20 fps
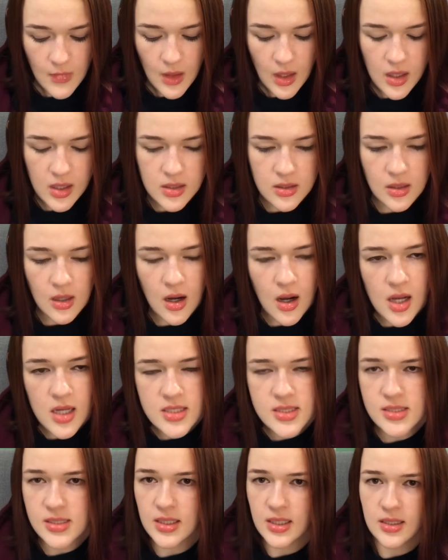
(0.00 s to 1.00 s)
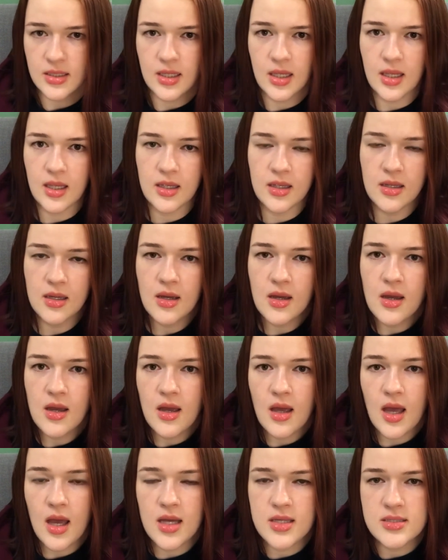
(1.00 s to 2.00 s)
And CosDNA
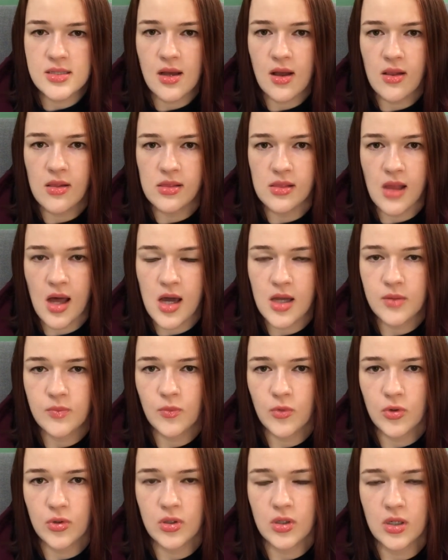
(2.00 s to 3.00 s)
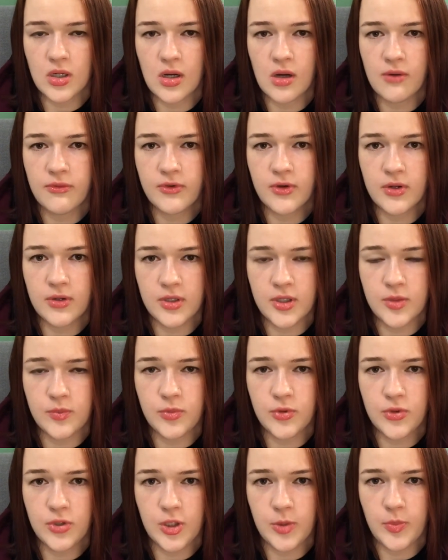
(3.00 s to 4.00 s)
has a lot more of Korean
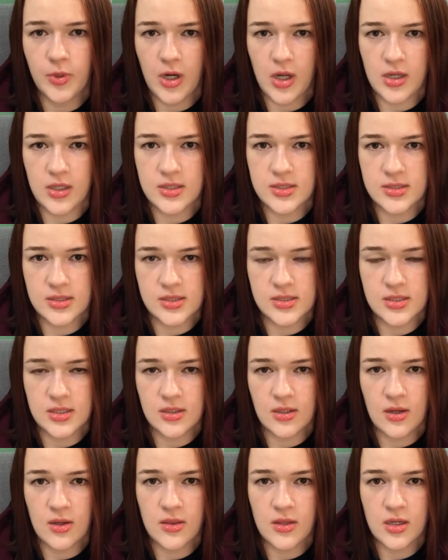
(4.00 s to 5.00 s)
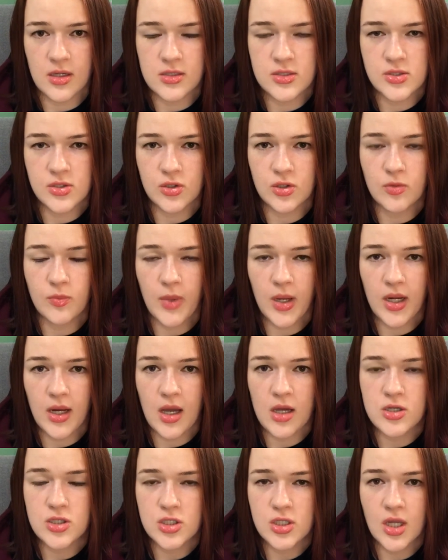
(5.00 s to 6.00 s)
beauty products listed on there. So you might
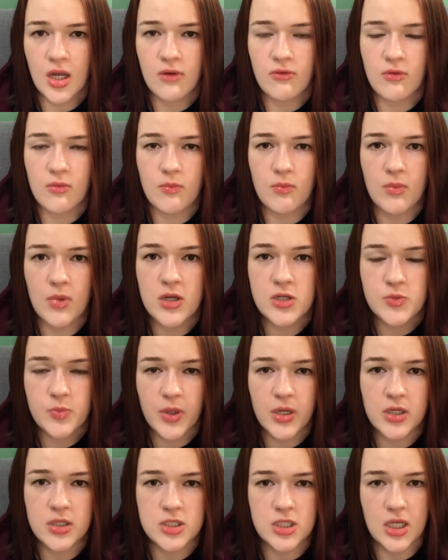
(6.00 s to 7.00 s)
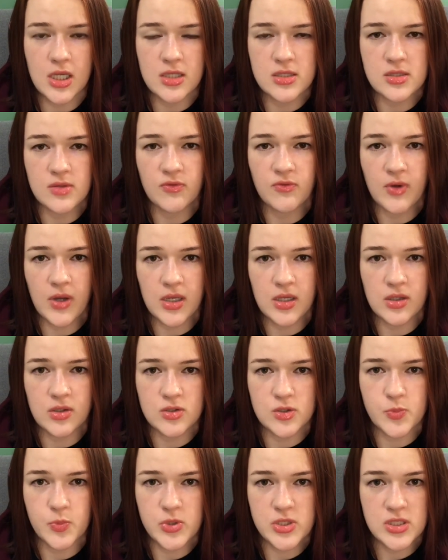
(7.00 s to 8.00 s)
actually have a much better chance of finding
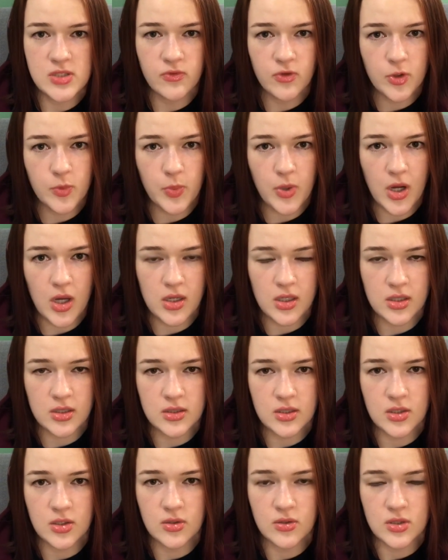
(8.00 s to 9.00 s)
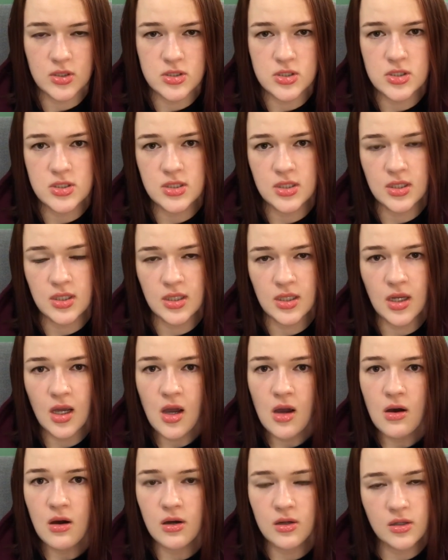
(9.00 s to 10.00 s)
your specific product that you're interested in
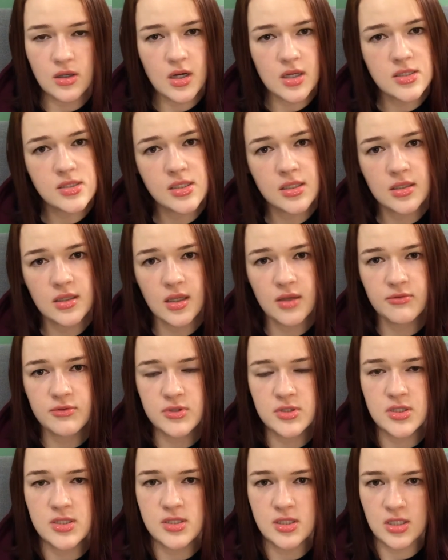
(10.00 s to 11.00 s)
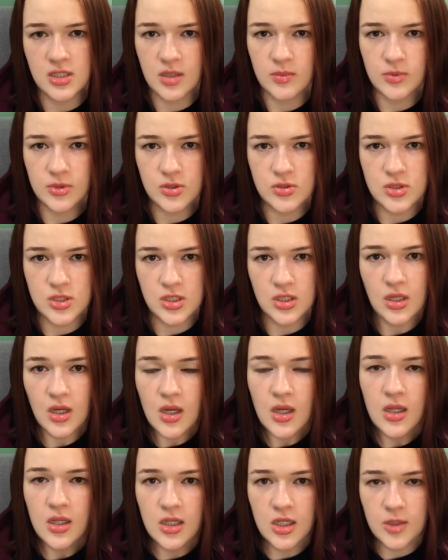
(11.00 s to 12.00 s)
on CosDNA versus EWG.
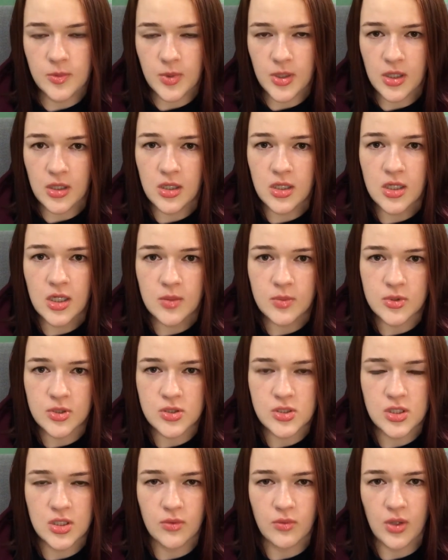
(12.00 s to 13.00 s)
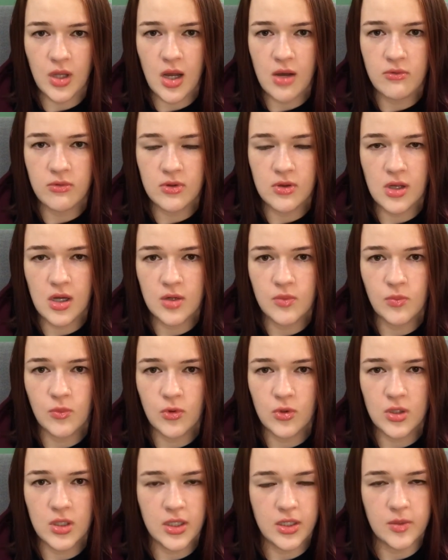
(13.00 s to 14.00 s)
EWG will have a lot
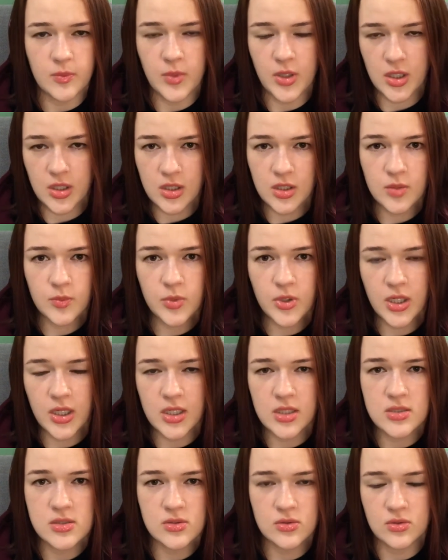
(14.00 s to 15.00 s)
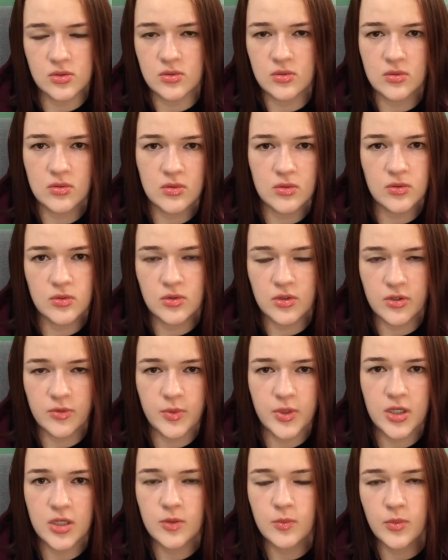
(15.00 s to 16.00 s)
more like American brands or North
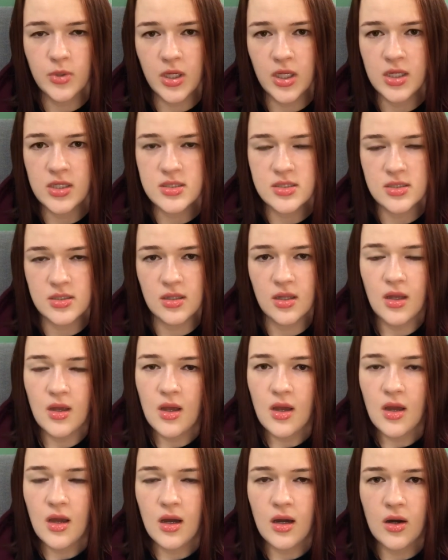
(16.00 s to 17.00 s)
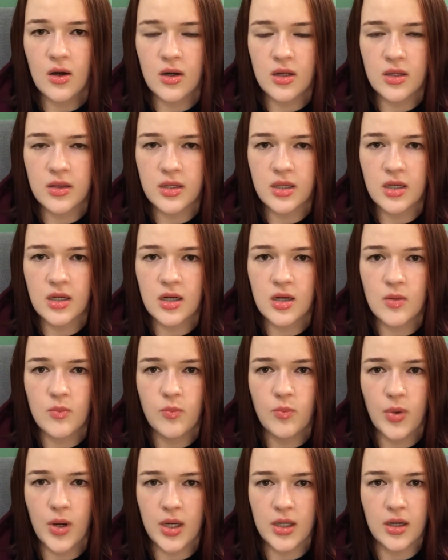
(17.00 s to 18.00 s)
American brands on there,
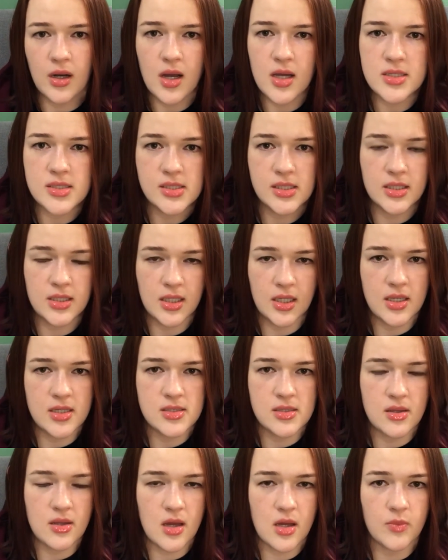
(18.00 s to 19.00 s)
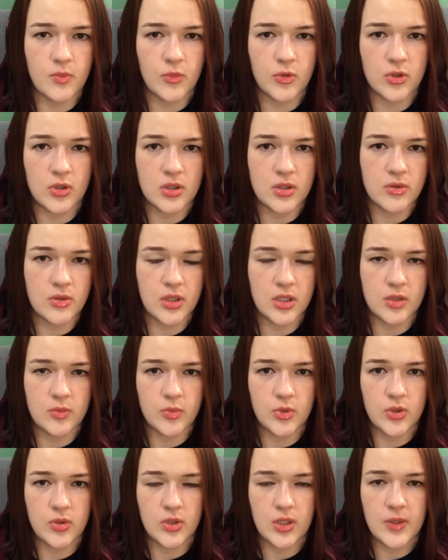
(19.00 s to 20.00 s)
but CosDNA has a lot more Korean
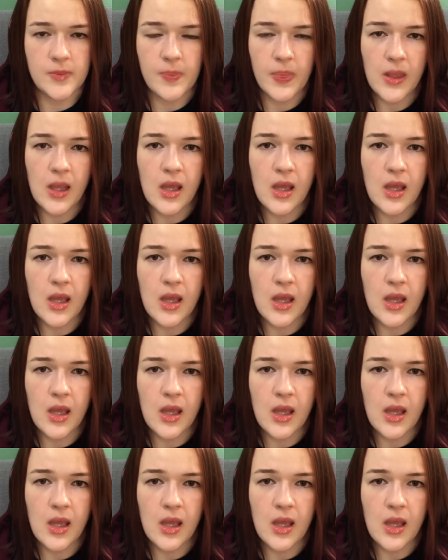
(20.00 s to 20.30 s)
beauty.